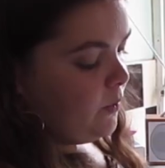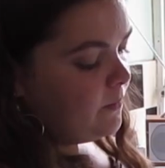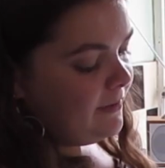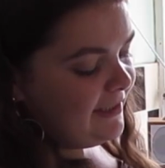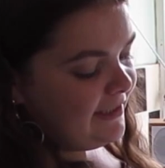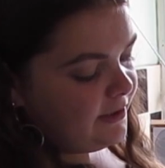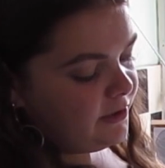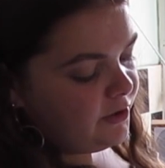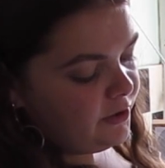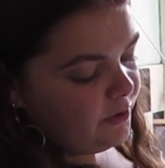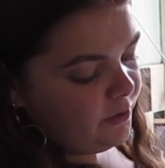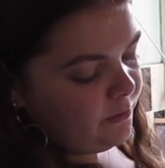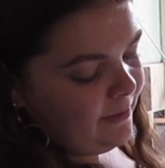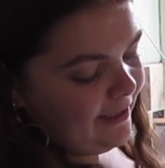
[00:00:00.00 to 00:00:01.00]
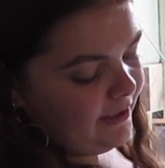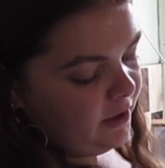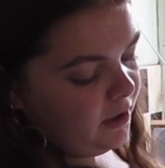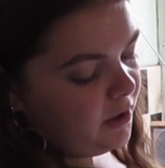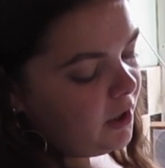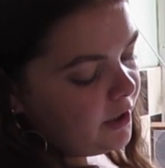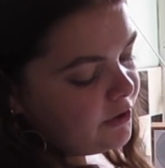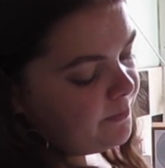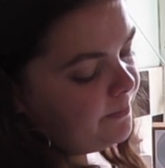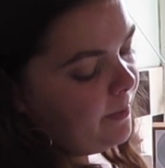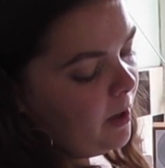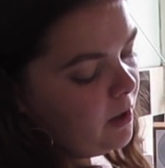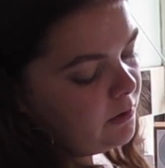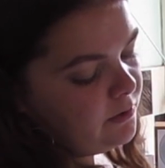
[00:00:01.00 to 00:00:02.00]
What we need to do in a large
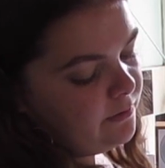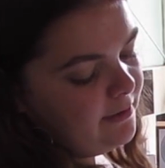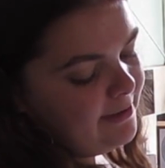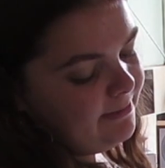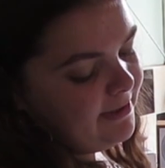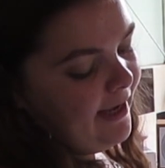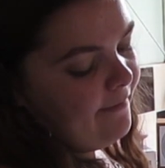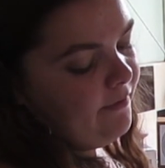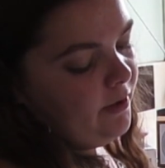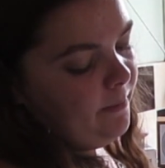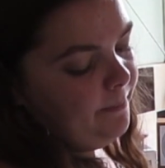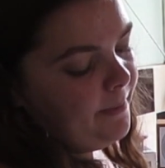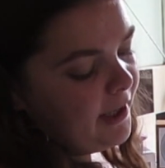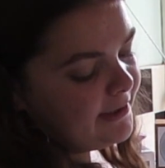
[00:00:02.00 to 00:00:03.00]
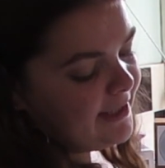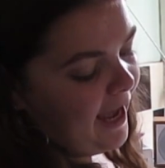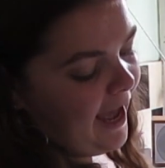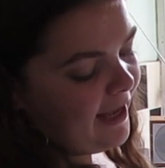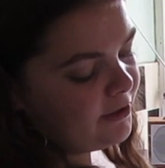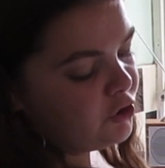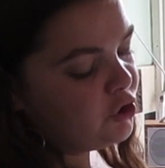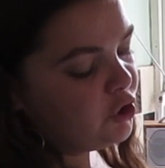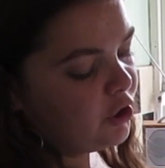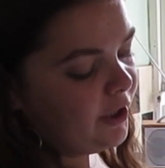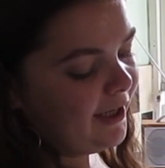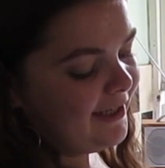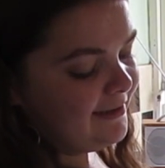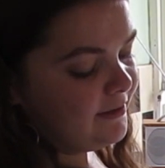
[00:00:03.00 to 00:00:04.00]
bowl, cream together the butter and
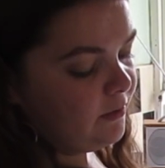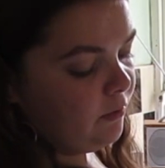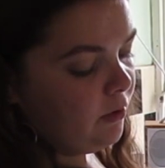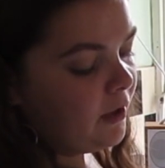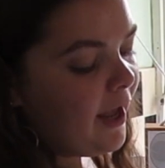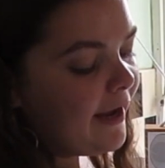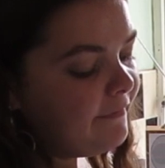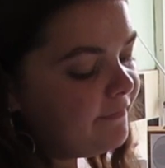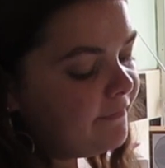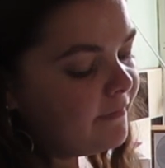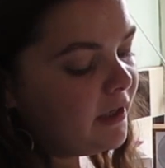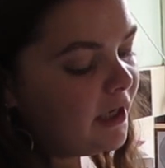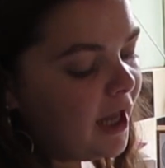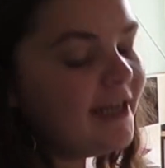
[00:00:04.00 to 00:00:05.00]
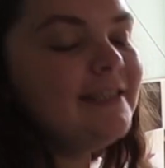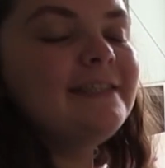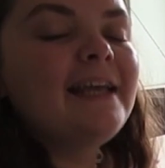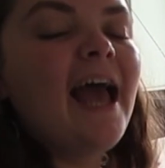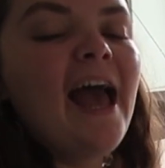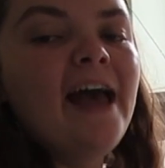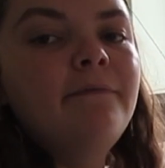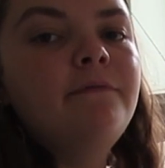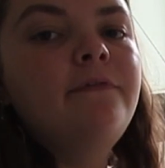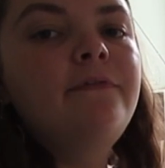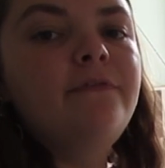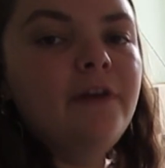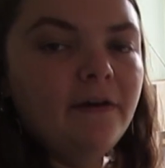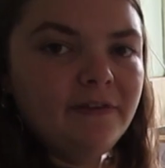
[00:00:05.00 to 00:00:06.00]
sugar until light and
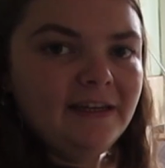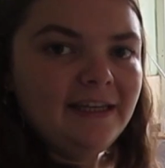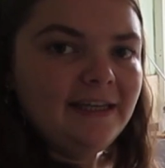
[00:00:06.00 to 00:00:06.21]
fluffy.